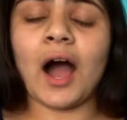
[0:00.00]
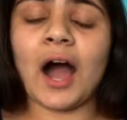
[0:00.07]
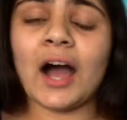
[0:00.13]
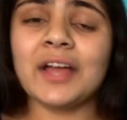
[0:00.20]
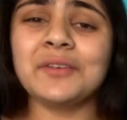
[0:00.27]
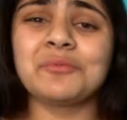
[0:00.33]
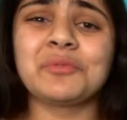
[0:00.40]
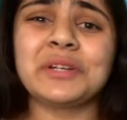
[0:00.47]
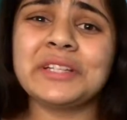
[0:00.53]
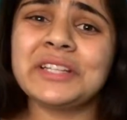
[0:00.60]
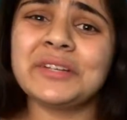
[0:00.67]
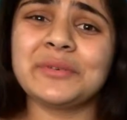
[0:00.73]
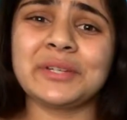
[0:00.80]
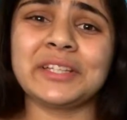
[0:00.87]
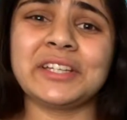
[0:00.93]
I
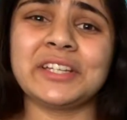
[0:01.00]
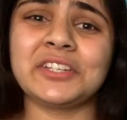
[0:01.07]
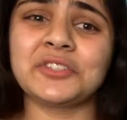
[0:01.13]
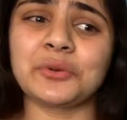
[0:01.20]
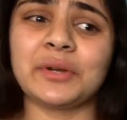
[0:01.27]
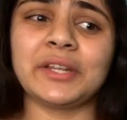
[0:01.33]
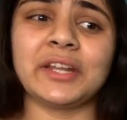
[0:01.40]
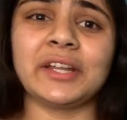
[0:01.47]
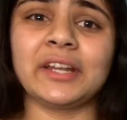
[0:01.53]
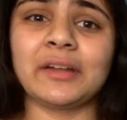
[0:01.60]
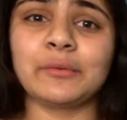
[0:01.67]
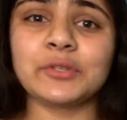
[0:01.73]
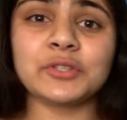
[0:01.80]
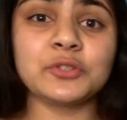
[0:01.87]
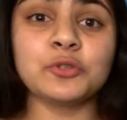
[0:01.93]
really enjoyed it, and I
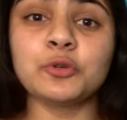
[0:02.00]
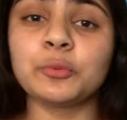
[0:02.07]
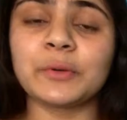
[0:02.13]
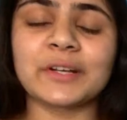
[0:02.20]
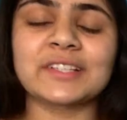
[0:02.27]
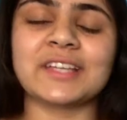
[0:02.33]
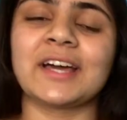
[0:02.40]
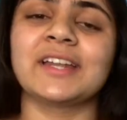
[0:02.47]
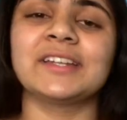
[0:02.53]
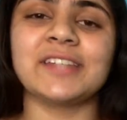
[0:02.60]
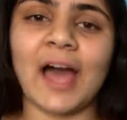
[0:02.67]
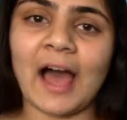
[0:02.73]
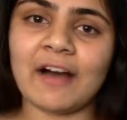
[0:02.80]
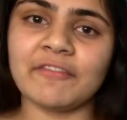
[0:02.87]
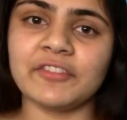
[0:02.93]
was super excited to
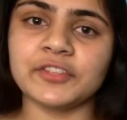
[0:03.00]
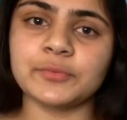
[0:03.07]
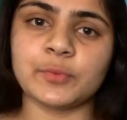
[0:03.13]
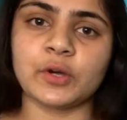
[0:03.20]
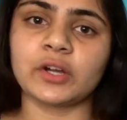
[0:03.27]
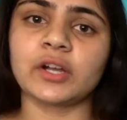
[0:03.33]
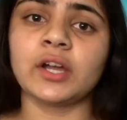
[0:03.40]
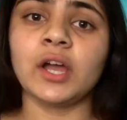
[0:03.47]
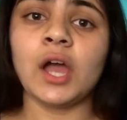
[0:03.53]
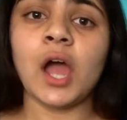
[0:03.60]
have this book.